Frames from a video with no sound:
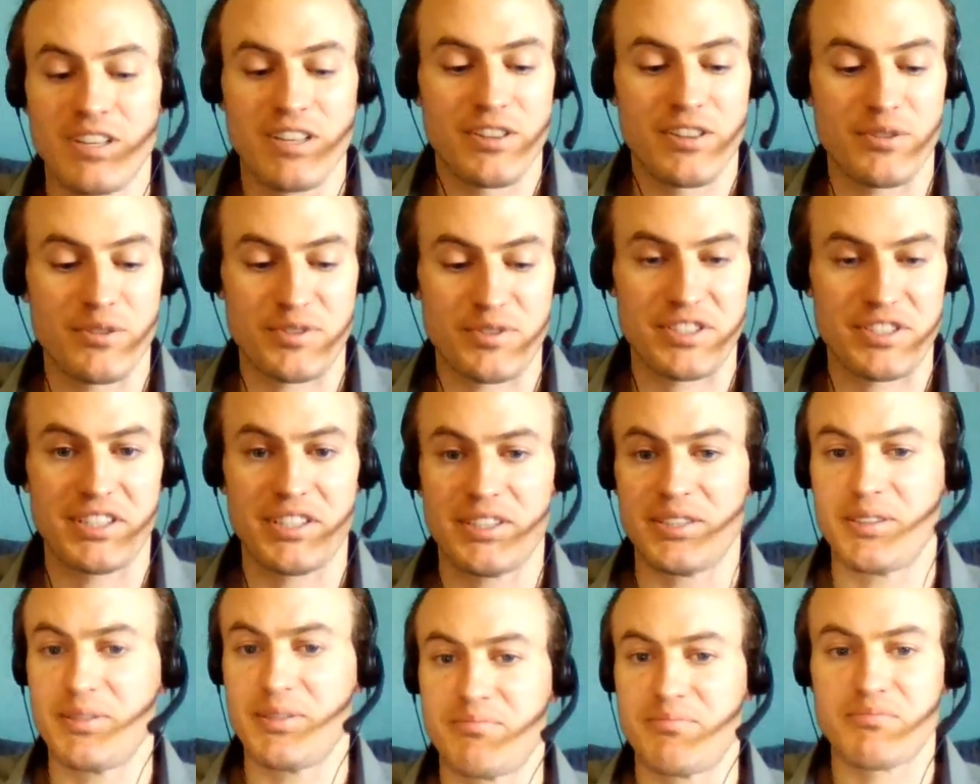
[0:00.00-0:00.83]
There was
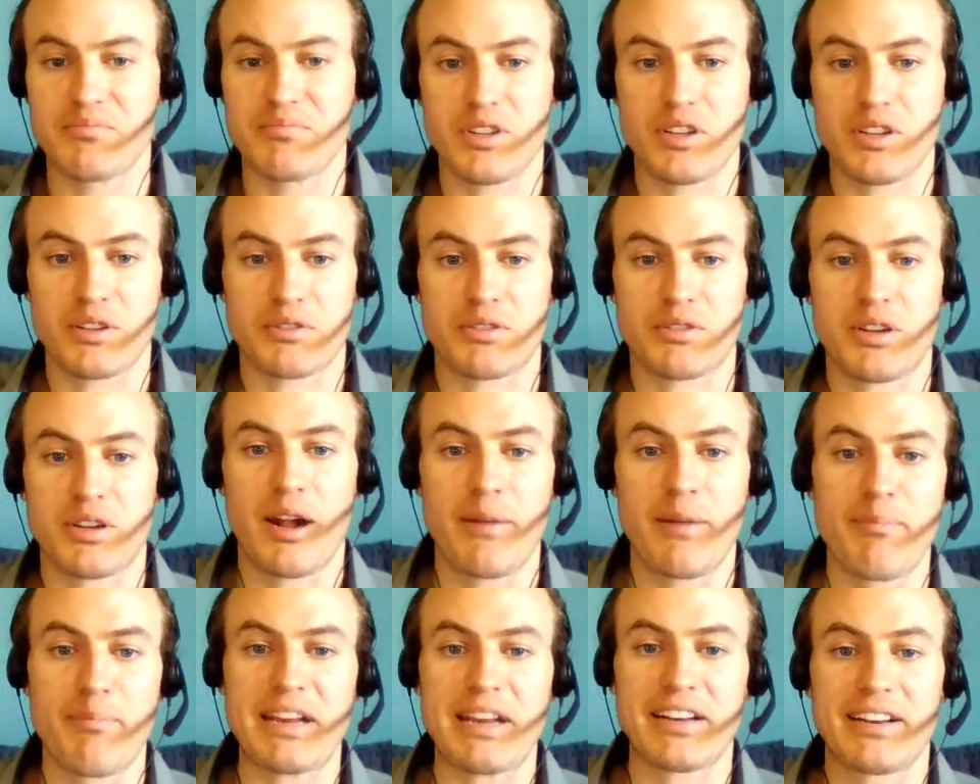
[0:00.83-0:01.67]
a
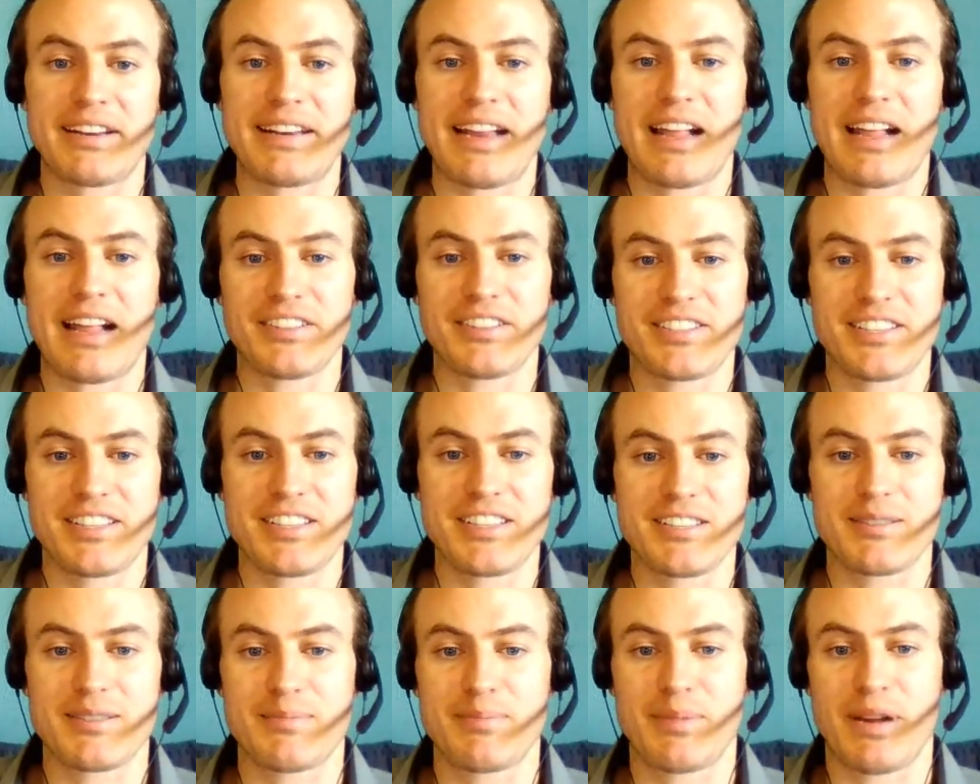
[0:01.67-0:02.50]

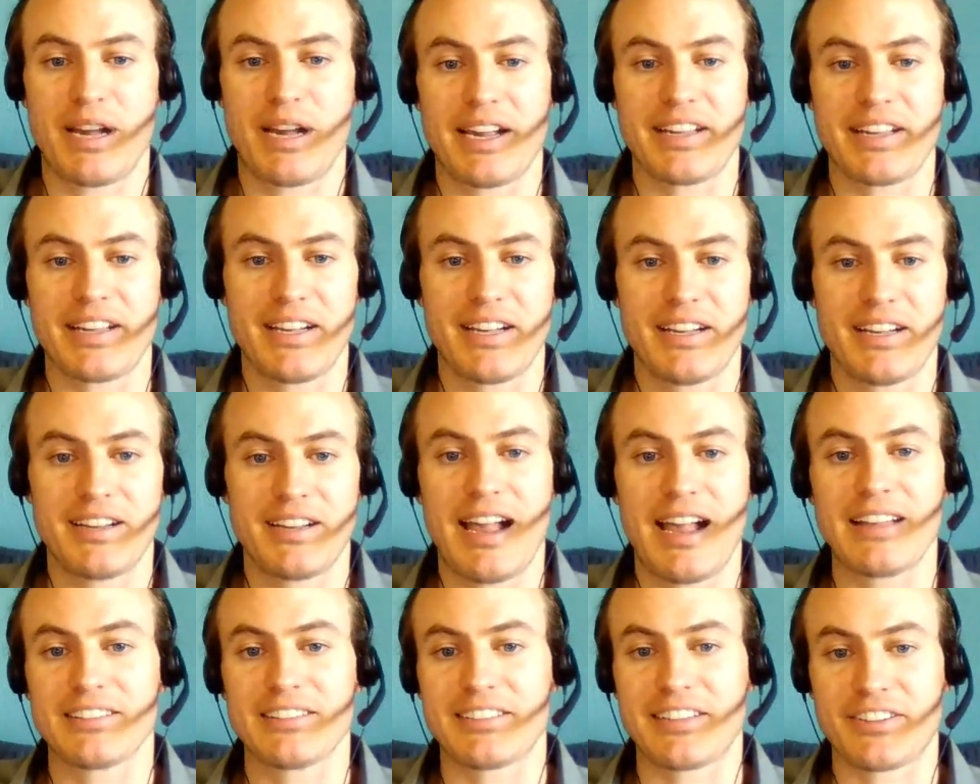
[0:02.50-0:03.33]
meta-analysis by
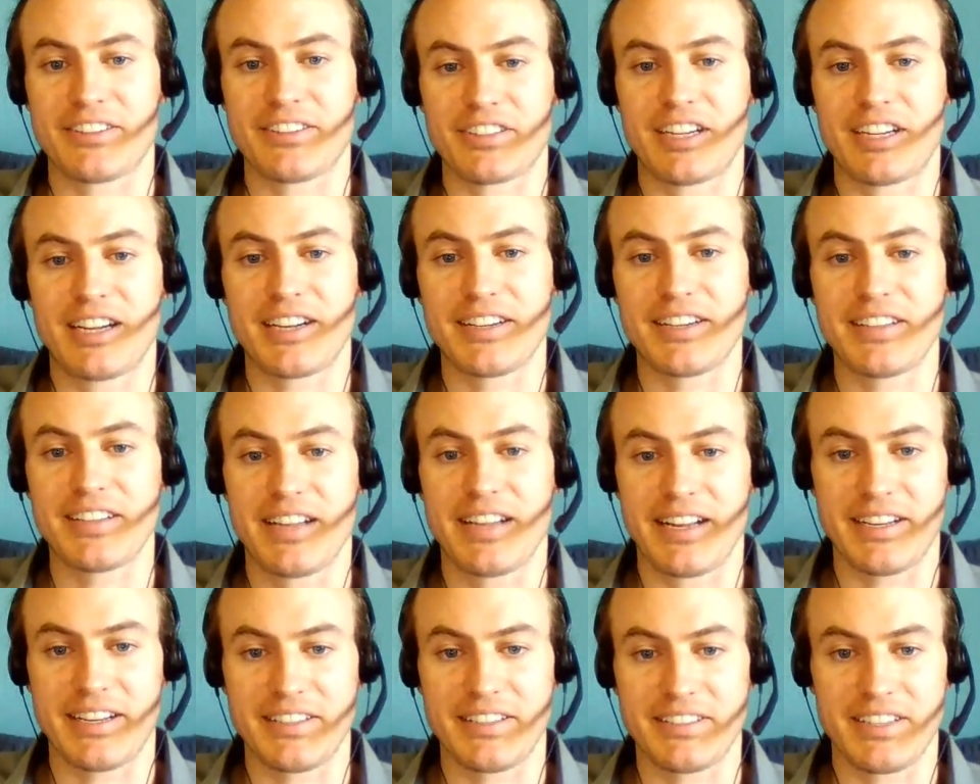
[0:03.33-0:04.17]
Alan Aragon
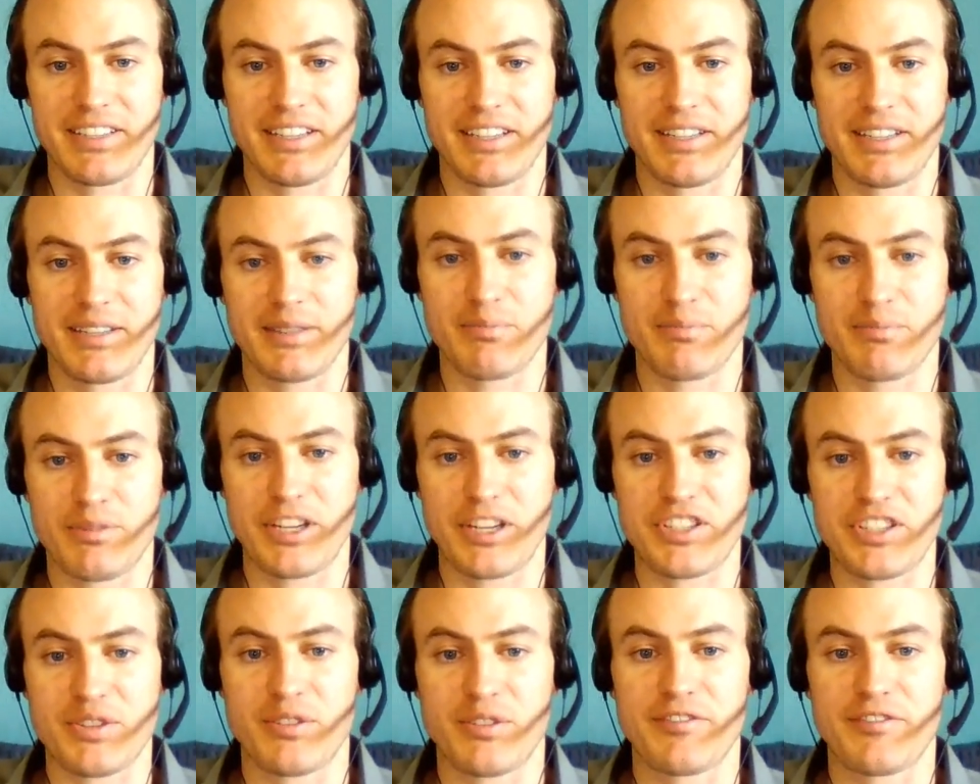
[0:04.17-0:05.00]
and Brad
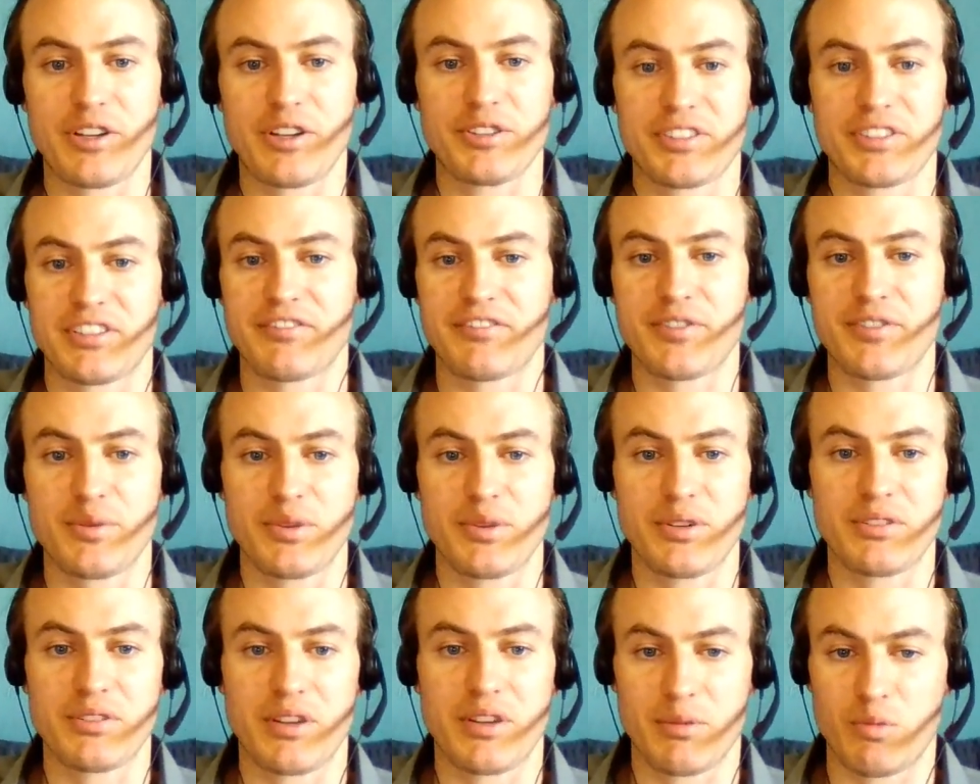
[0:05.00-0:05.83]
Schoenfeld and
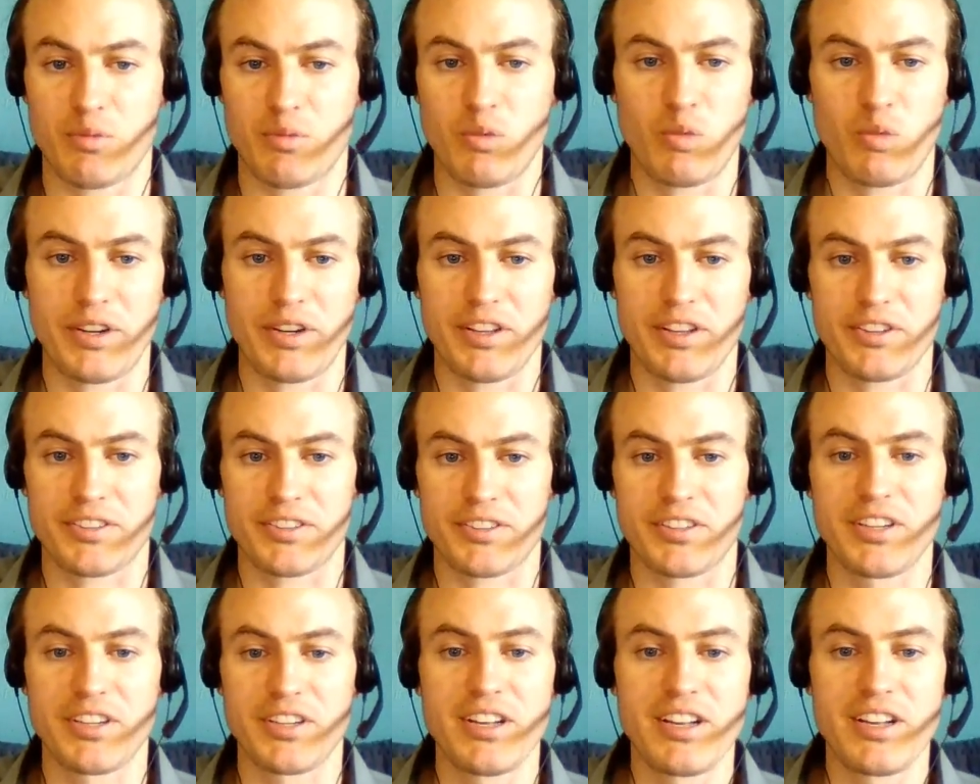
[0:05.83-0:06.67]
one other
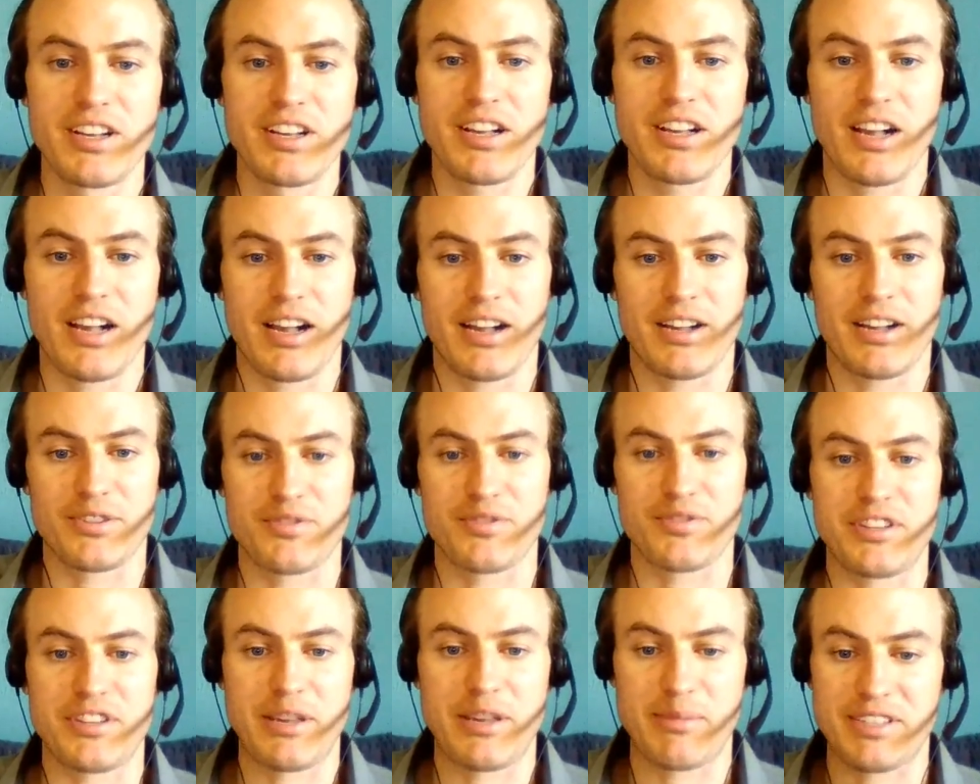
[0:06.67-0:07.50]
whose
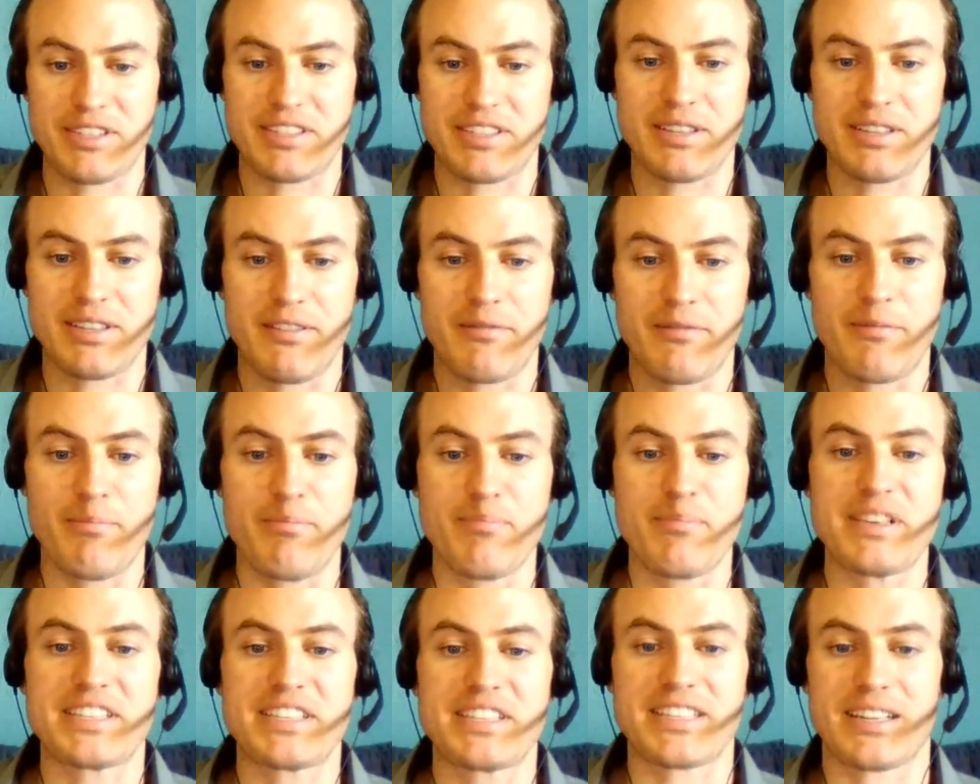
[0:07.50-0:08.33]
name is
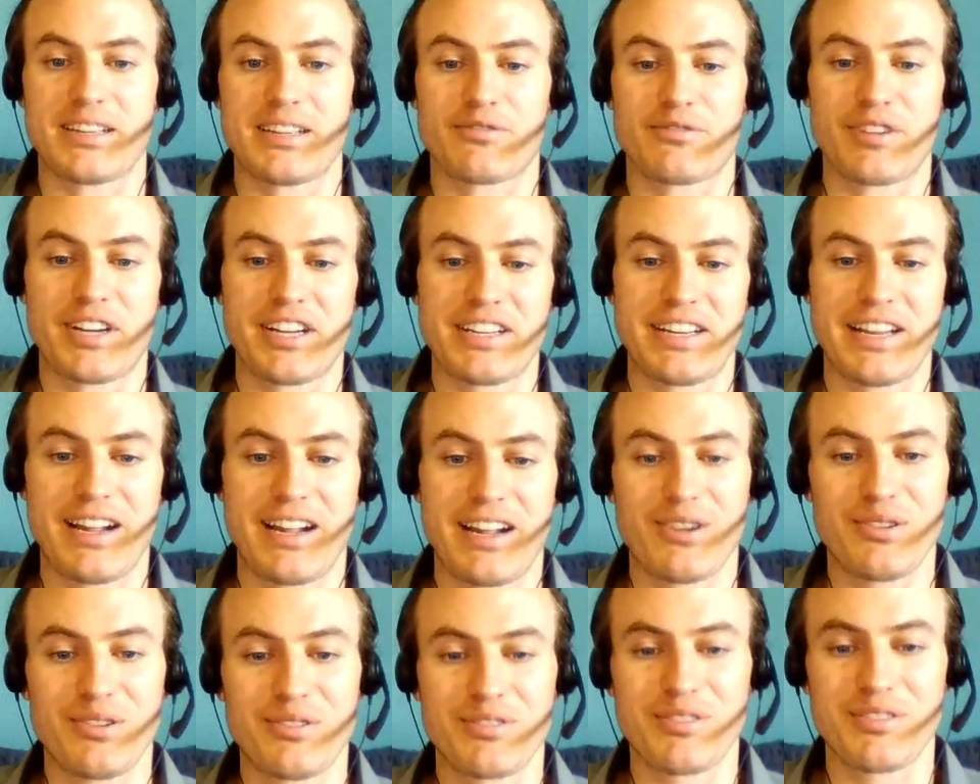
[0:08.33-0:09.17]
missing right
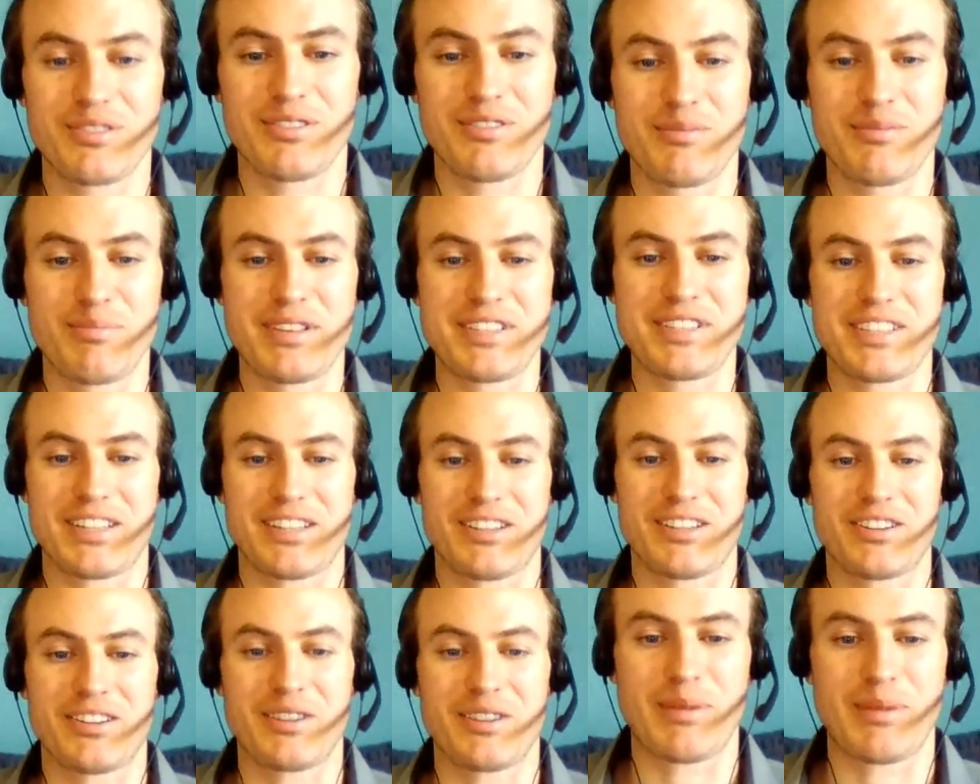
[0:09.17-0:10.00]
now, missing
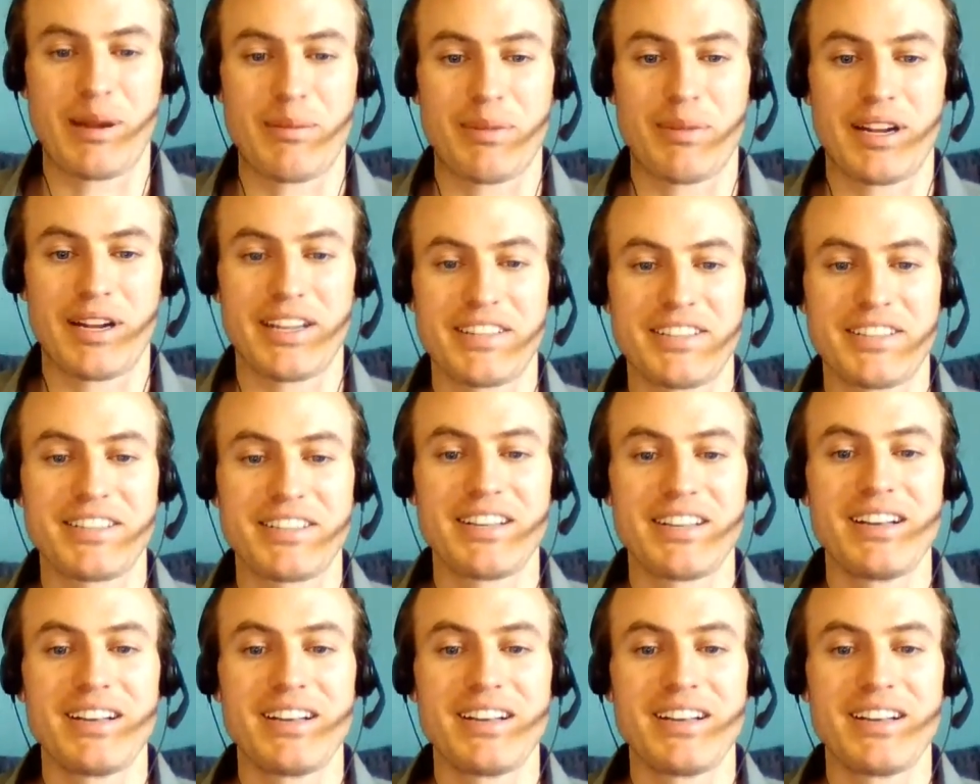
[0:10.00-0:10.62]
in my mind.